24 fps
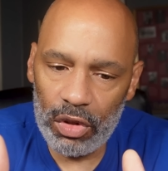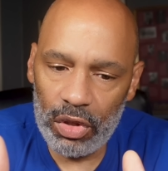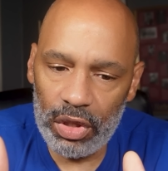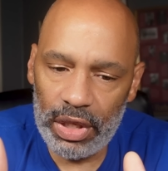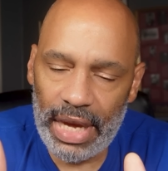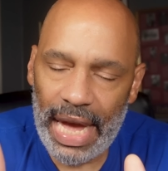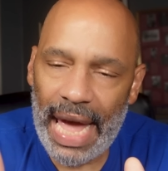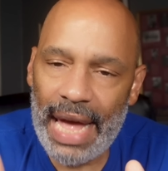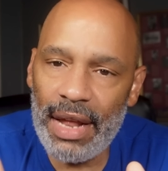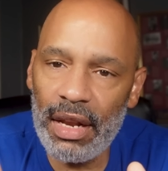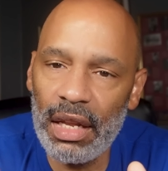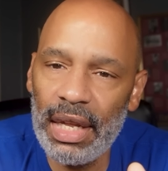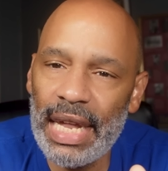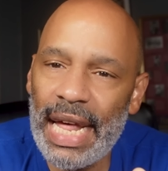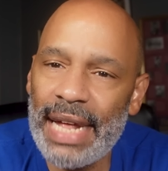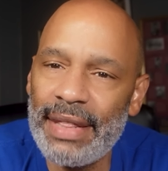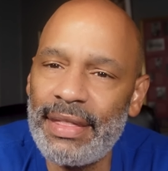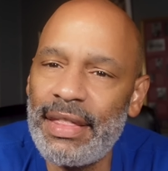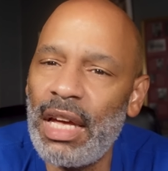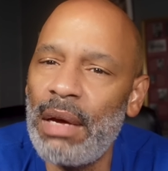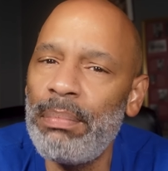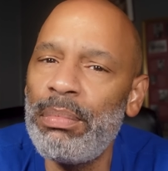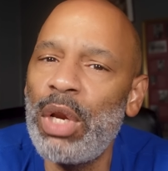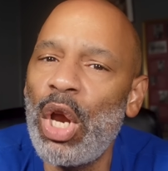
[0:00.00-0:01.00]
get,
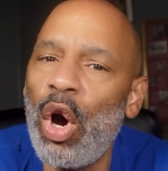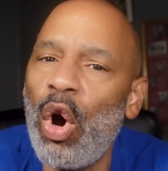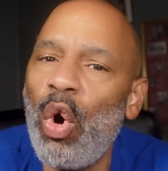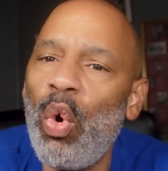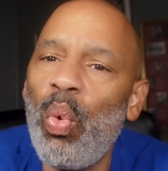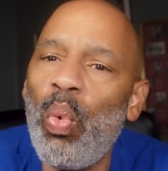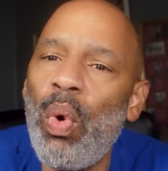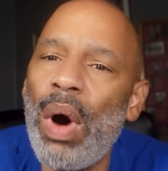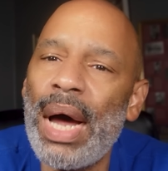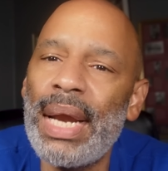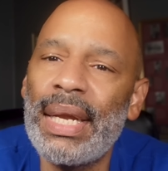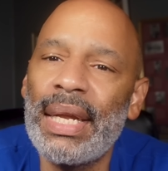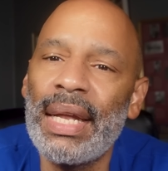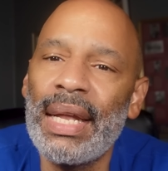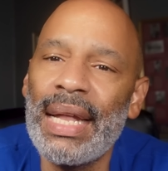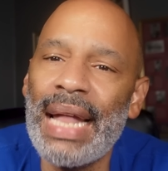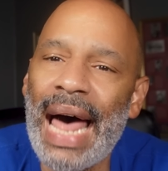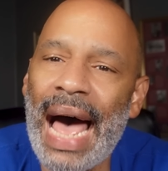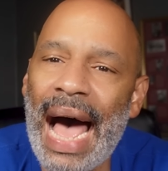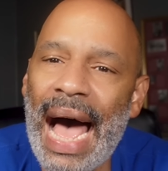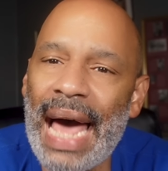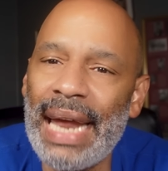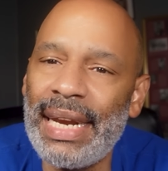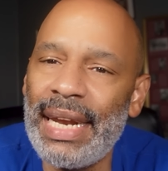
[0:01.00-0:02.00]
let them know what
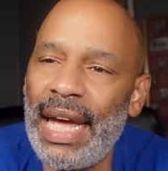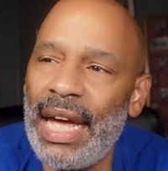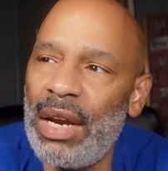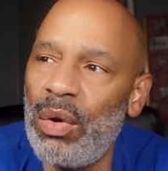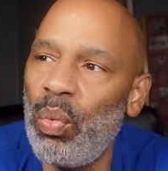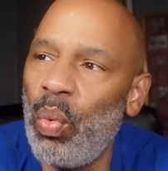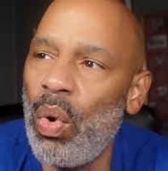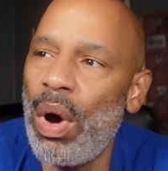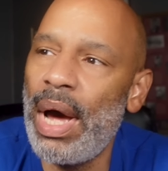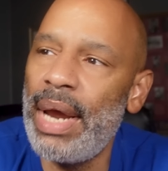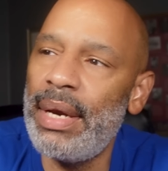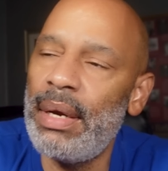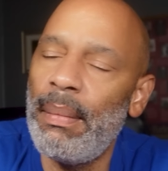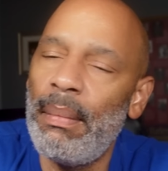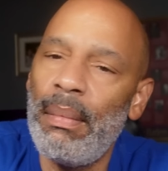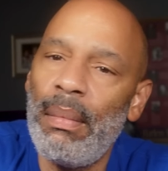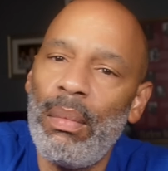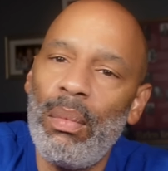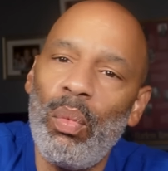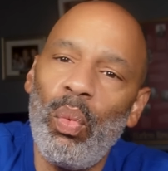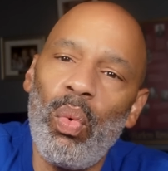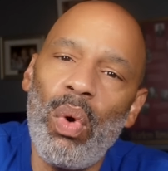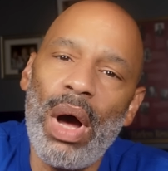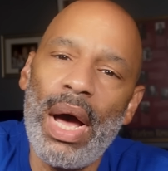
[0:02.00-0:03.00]
lot and
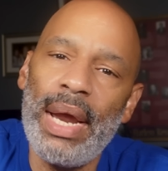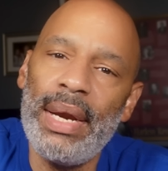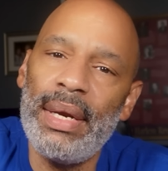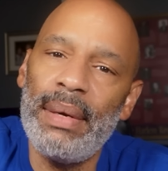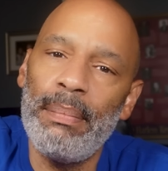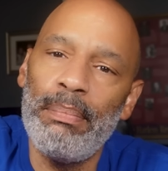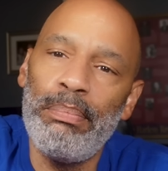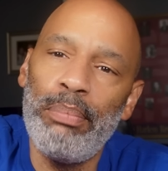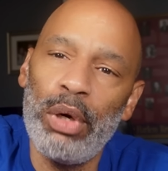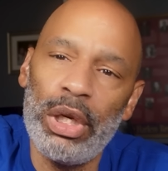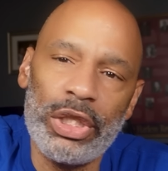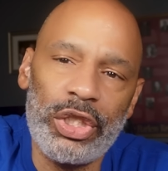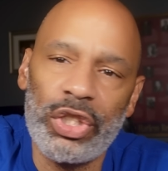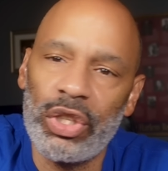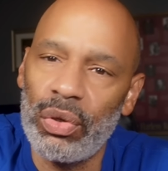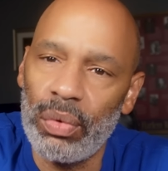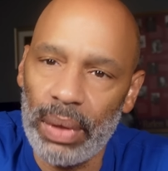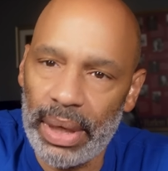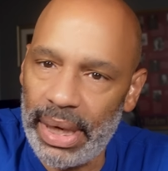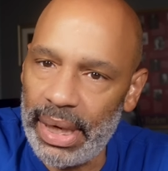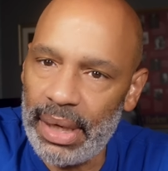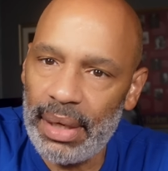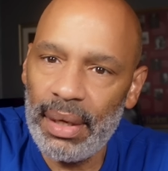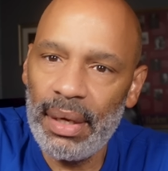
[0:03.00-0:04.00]
what what
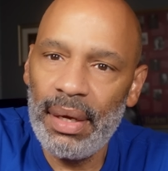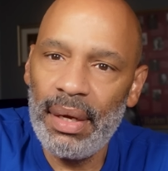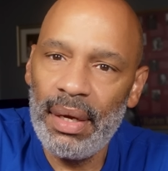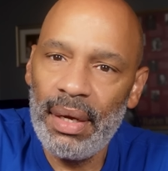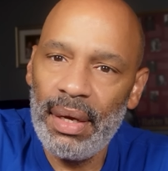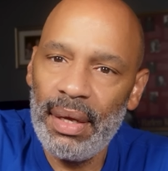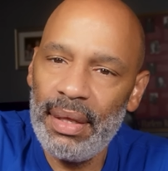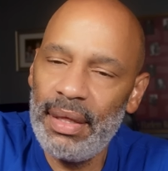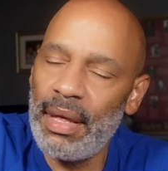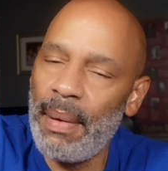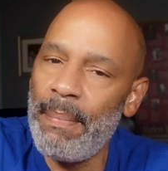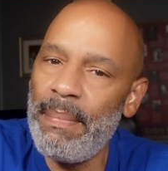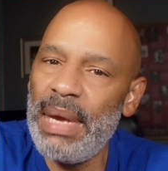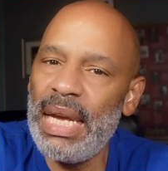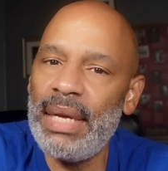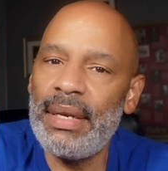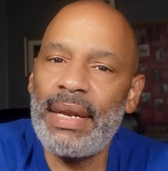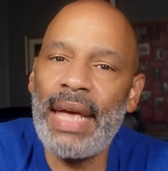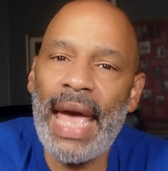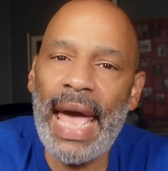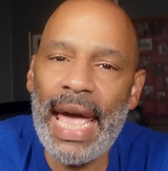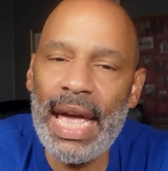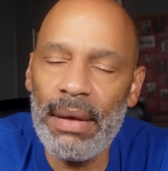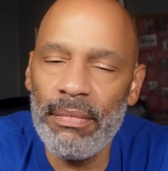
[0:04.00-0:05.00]
butchery the meat
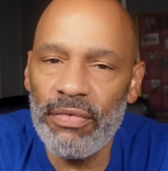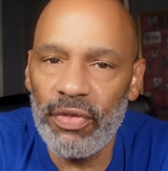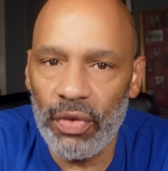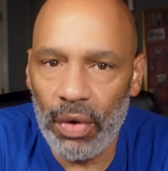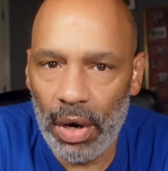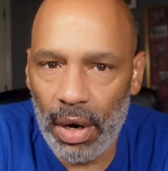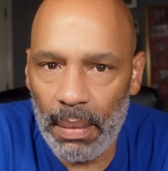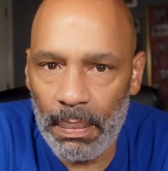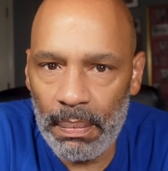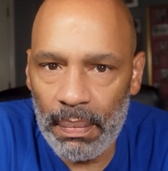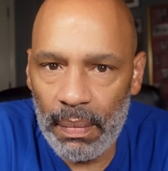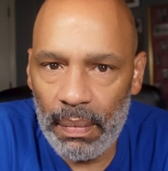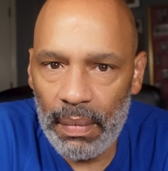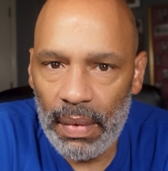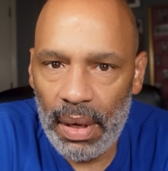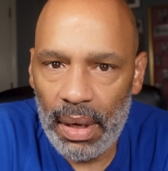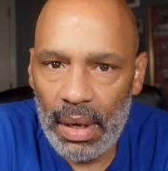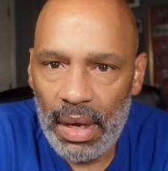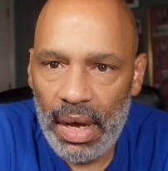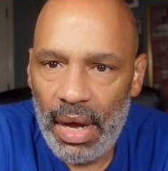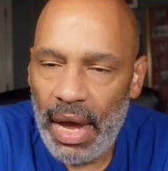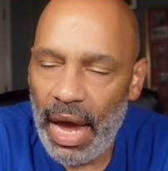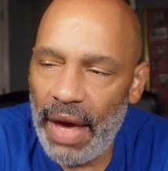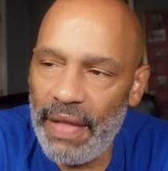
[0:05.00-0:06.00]
came from,
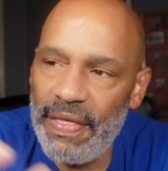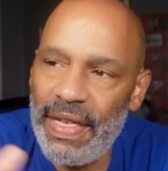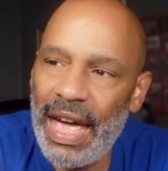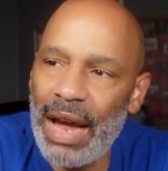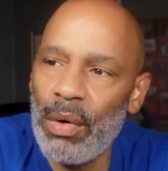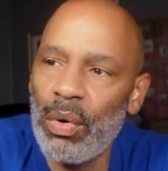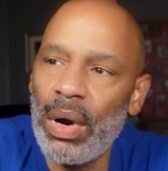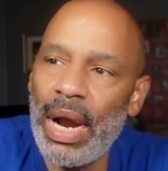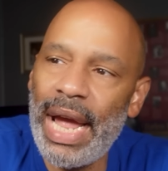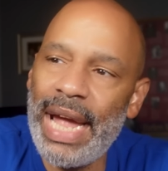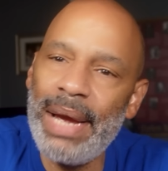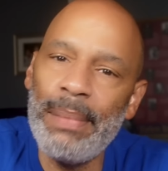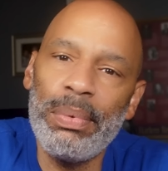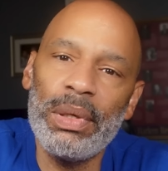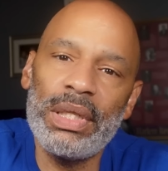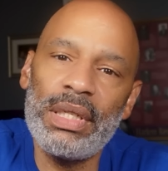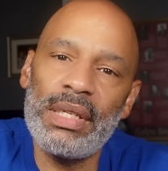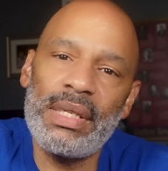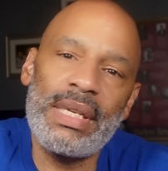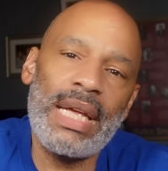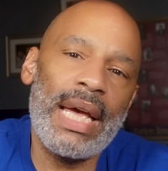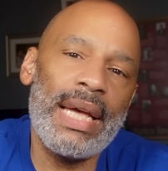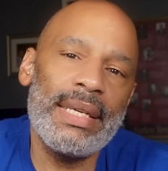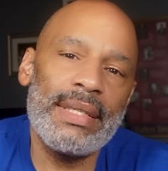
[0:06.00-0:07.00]
and they were able to
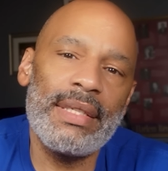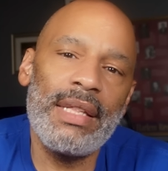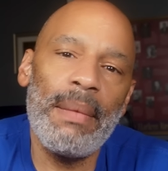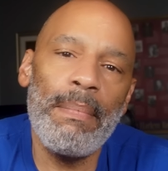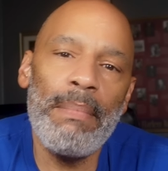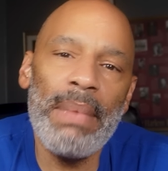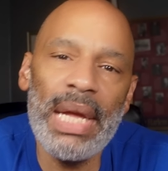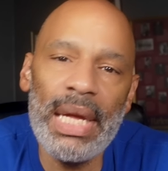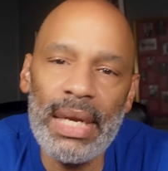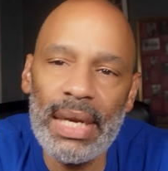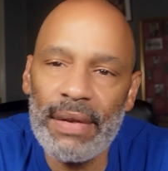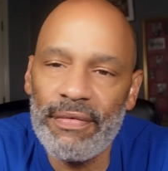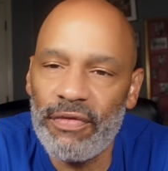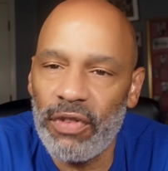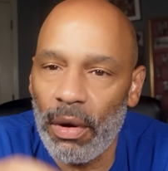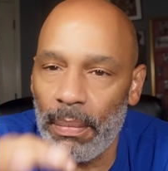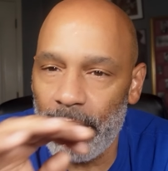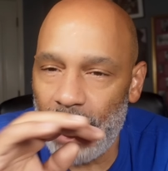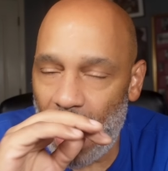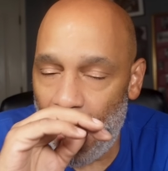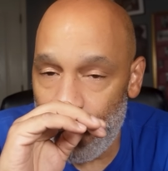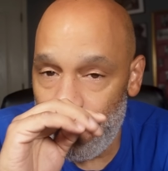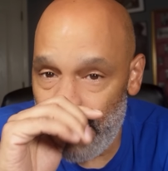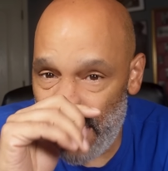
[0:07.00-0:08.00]
test the meat from
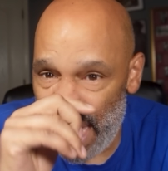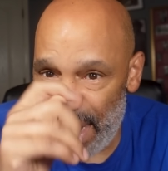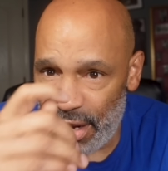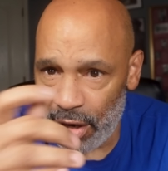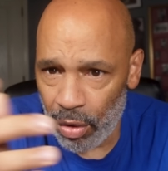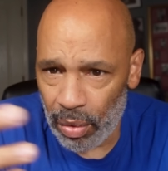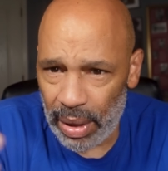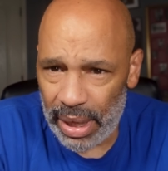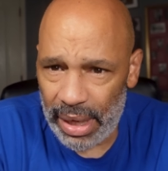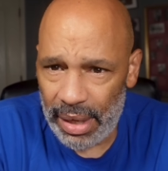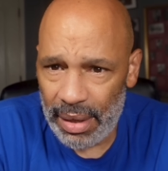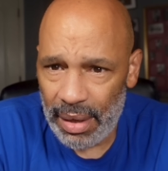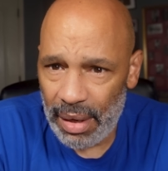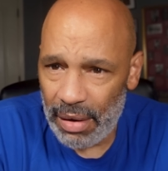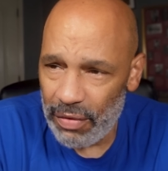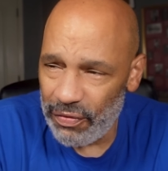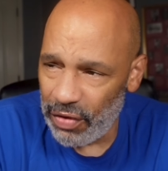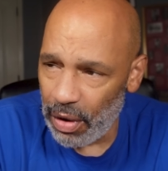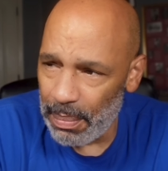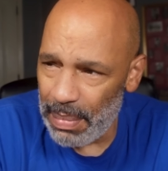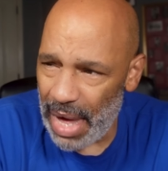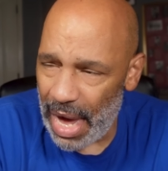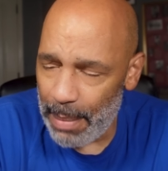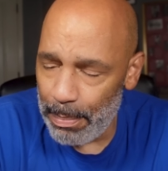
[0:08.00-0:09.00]
that bakery,
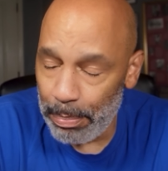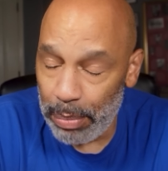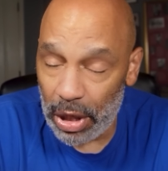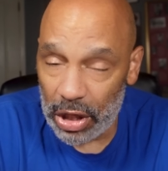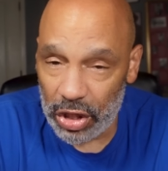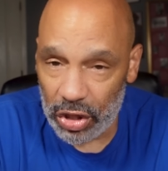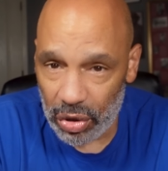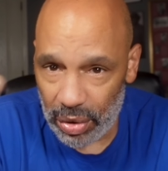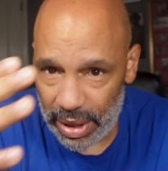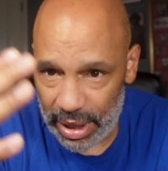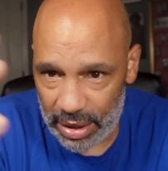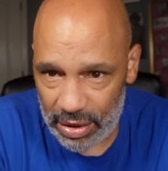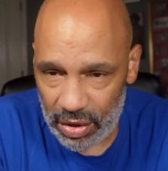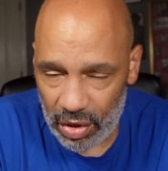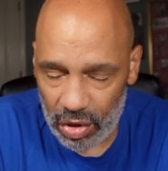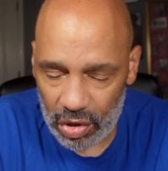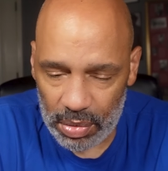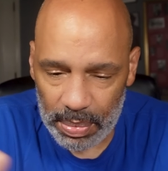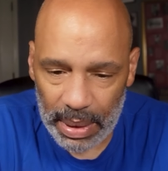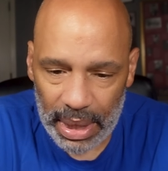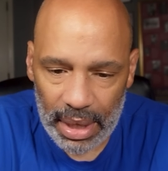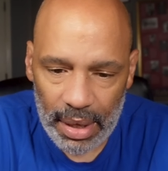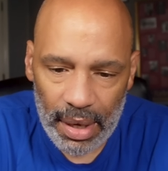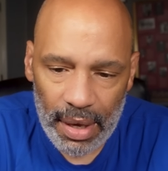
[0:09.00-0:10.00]
from that butchery,
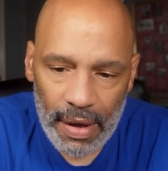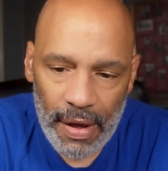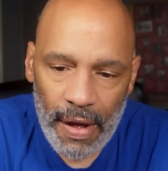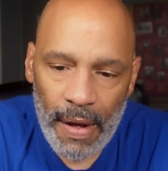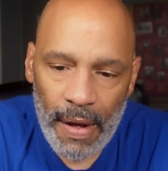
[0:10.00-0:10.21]
excuse me,